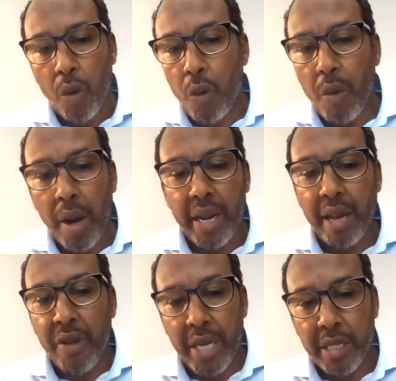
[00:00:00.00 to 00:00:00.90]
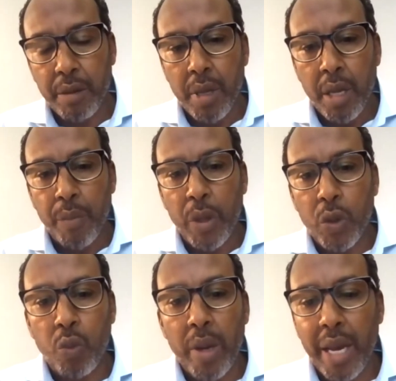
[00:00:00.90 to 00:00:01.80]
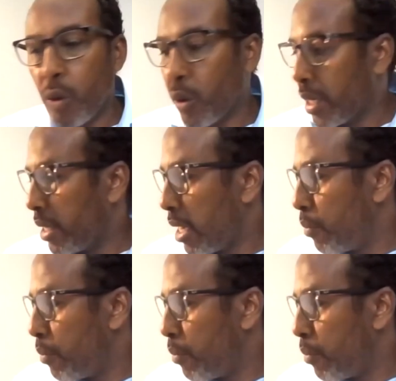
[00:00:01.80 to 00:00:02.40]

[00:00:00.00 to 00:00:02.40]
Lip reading: who are diverse. Because when I look at the